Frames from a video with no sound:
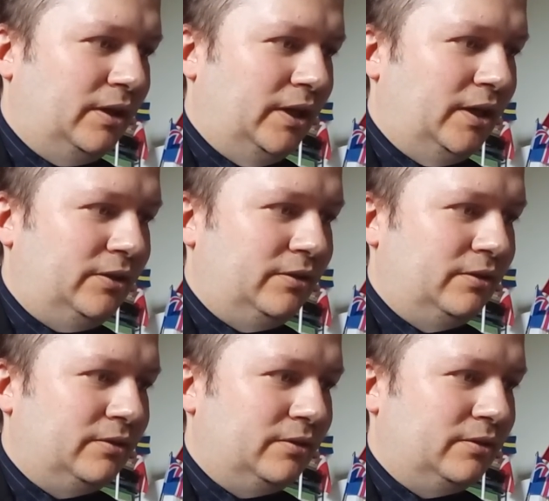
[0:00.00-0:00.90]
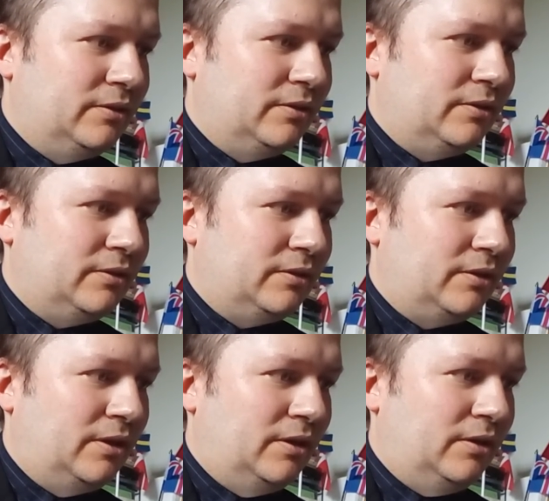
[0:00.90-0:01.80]
And
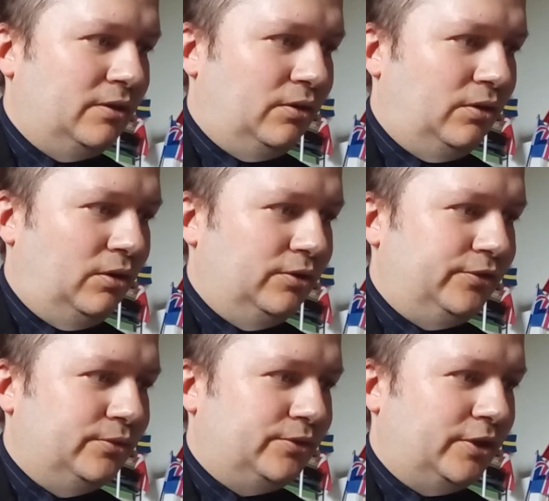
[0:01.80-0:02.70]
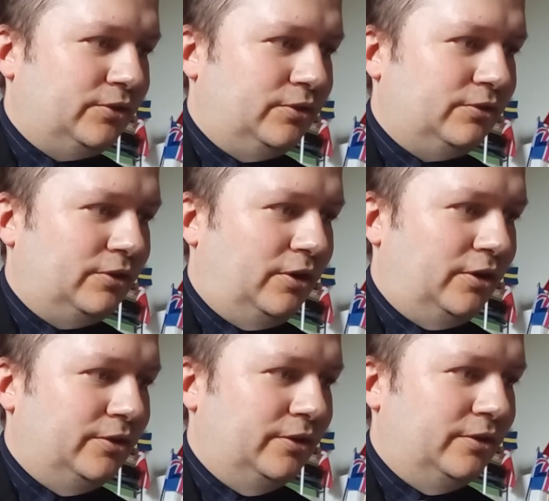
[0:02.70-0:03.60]
he also touches
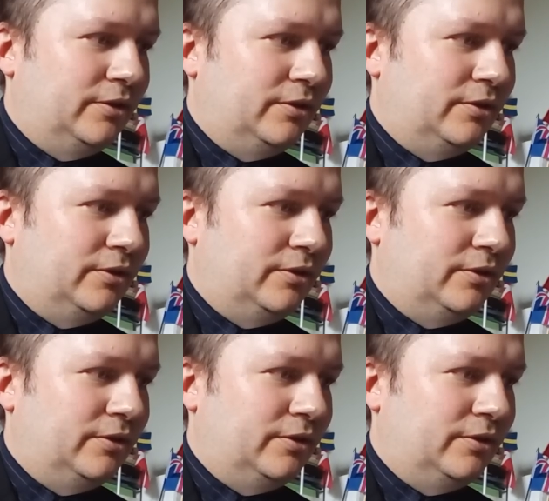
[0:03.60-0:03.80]
on,